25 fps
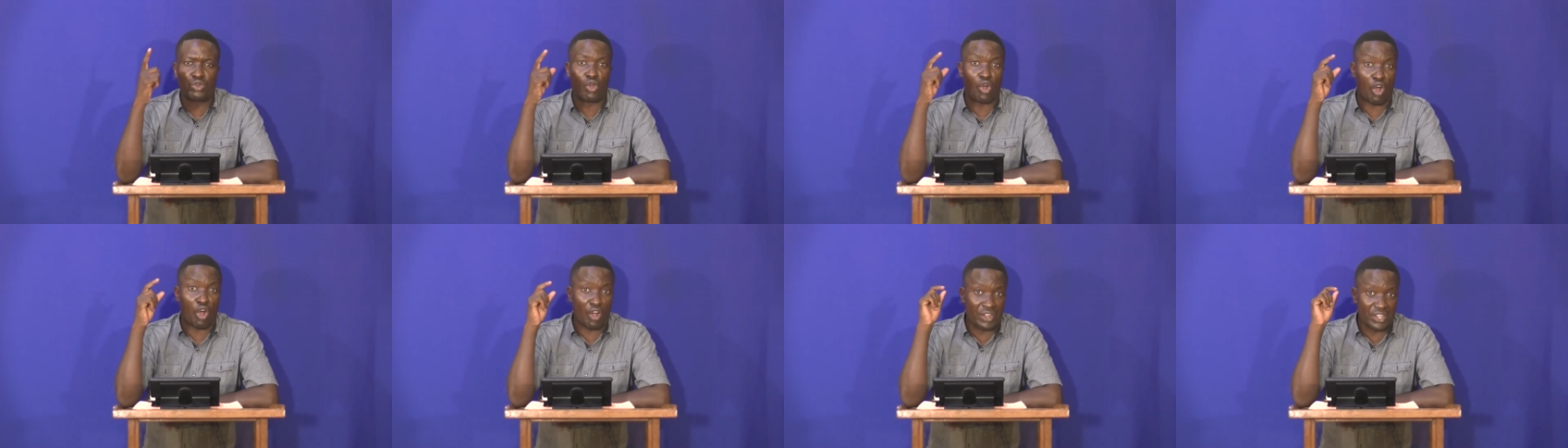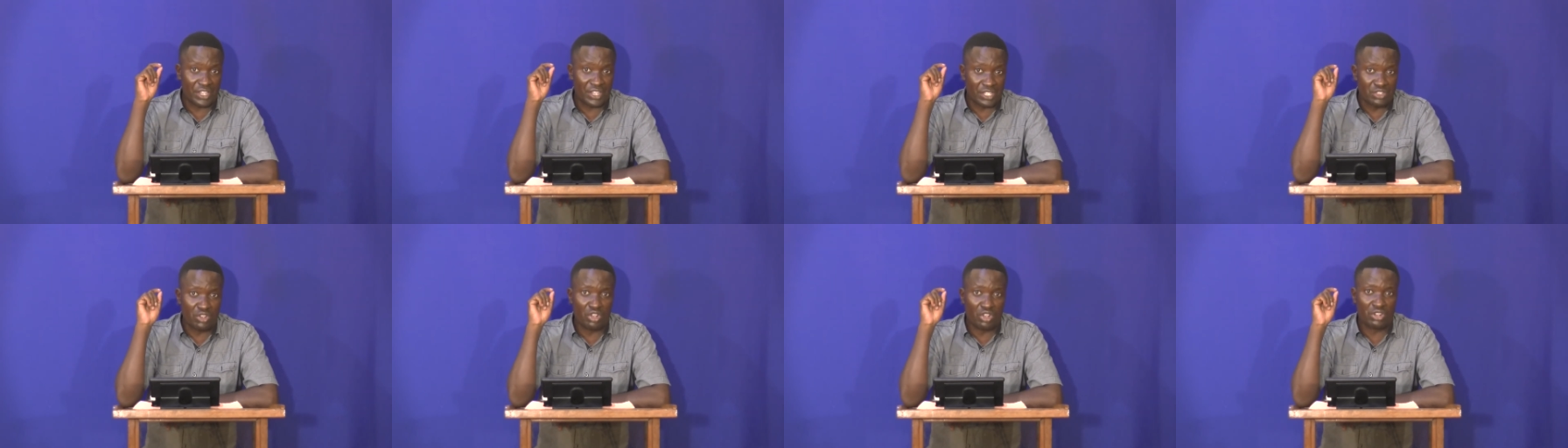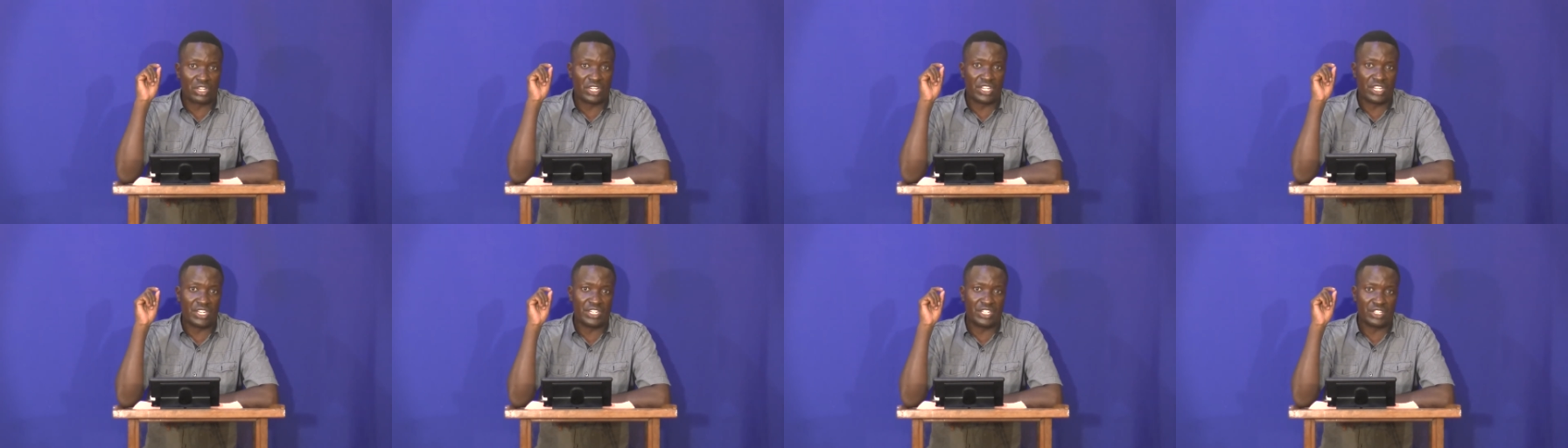God is
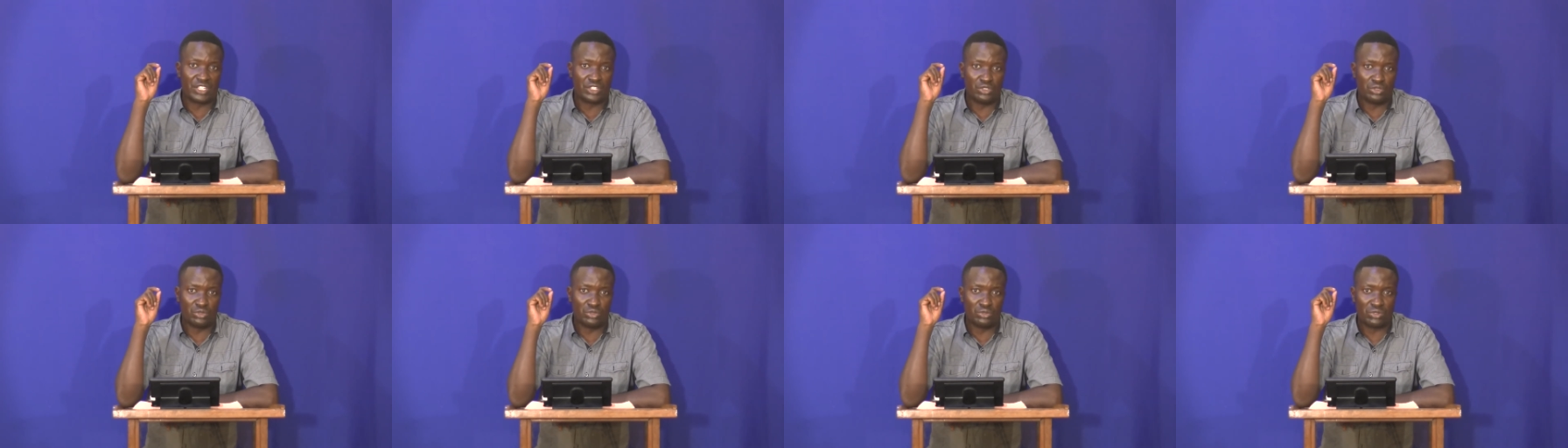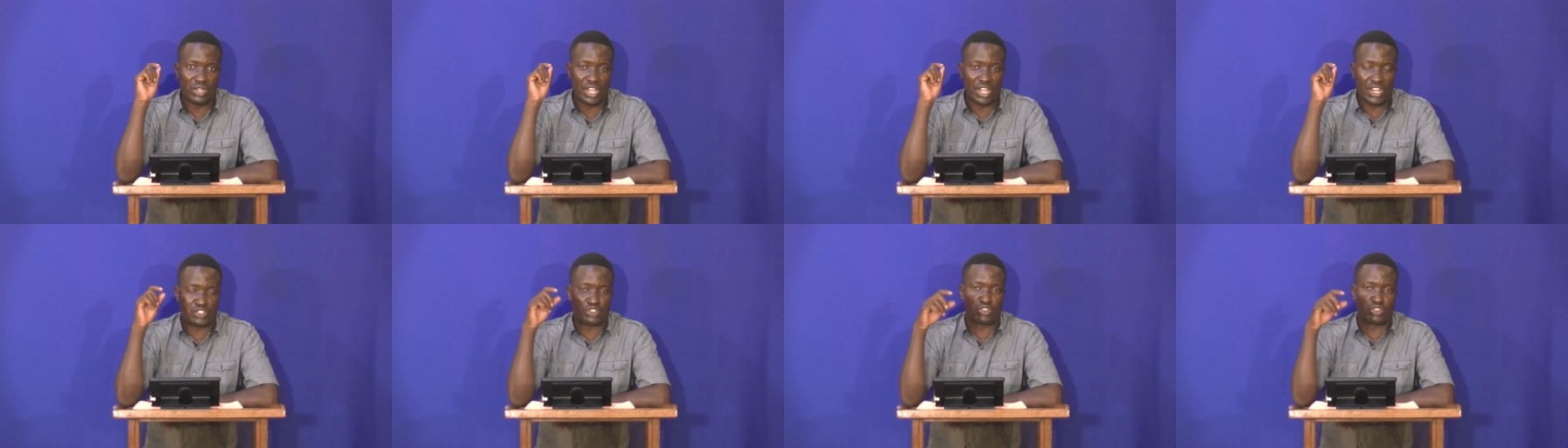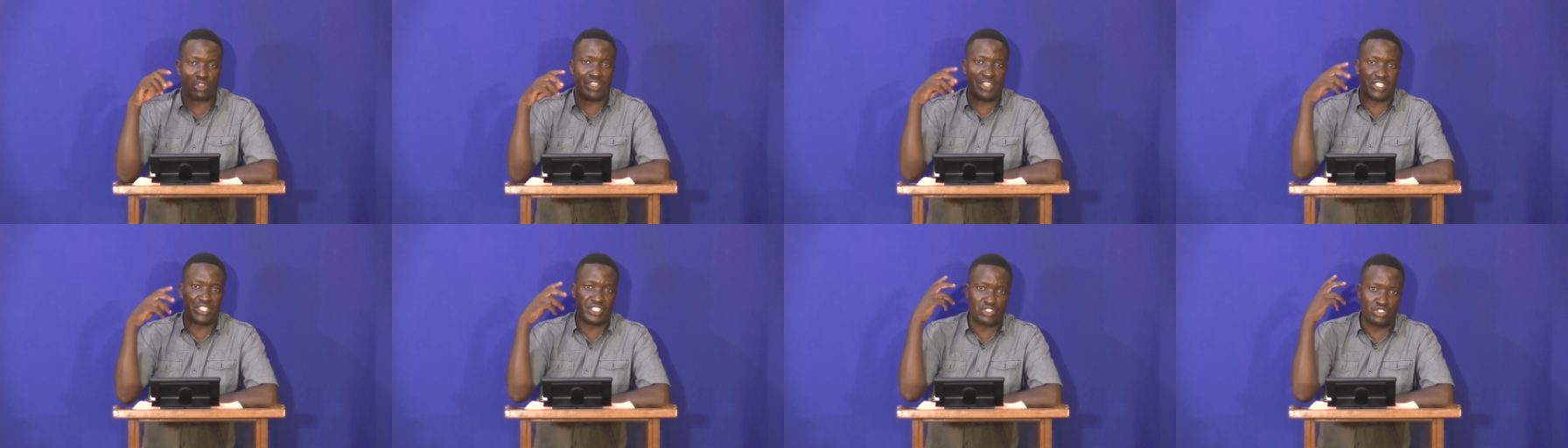not leading you. And so
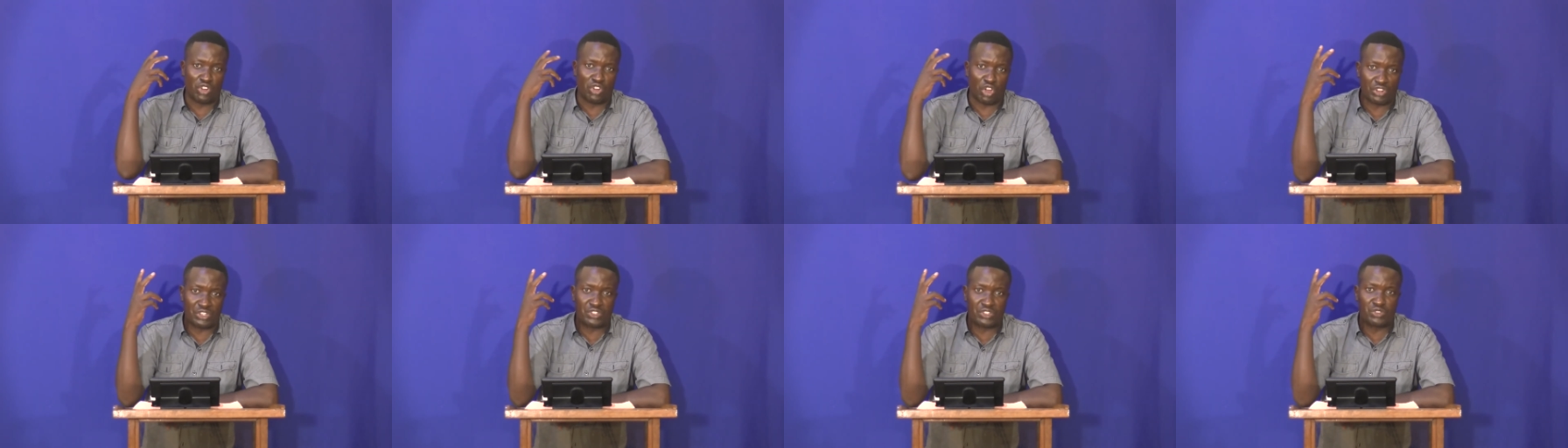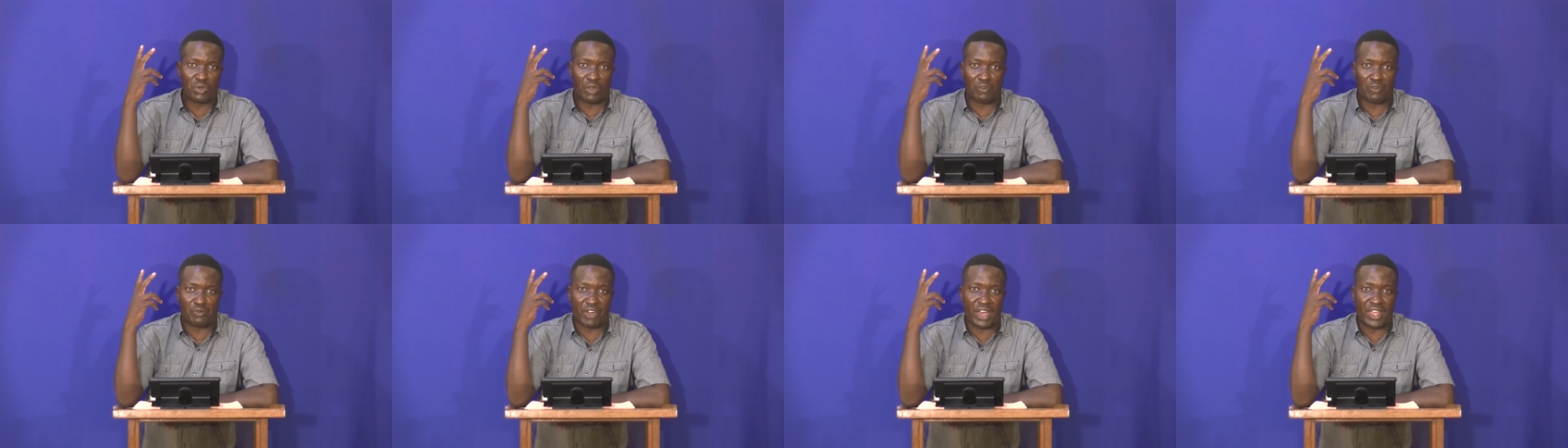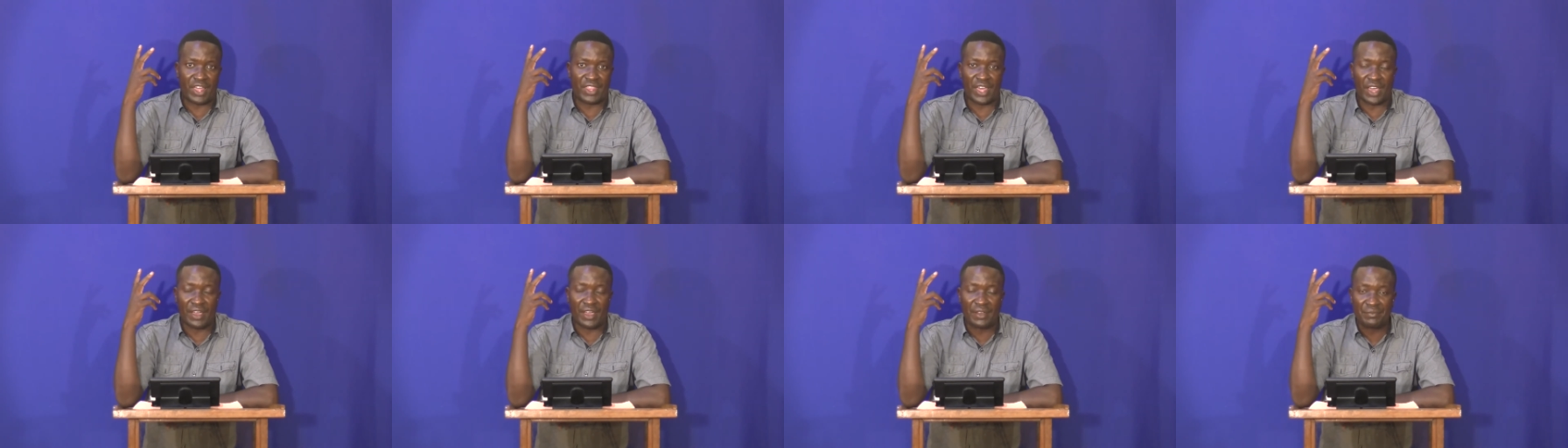he's not your
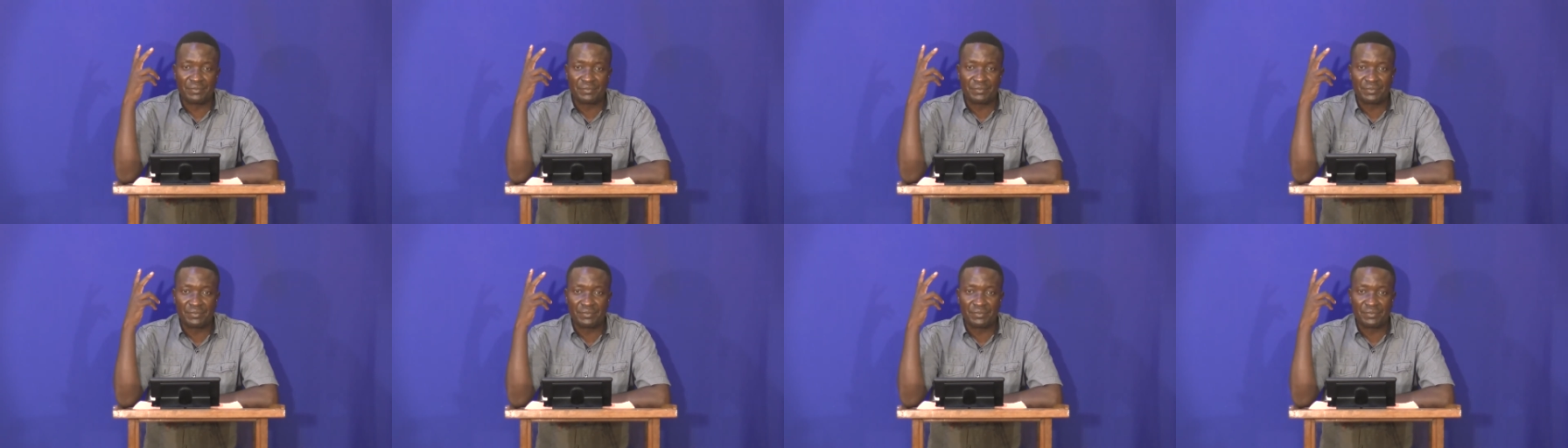father.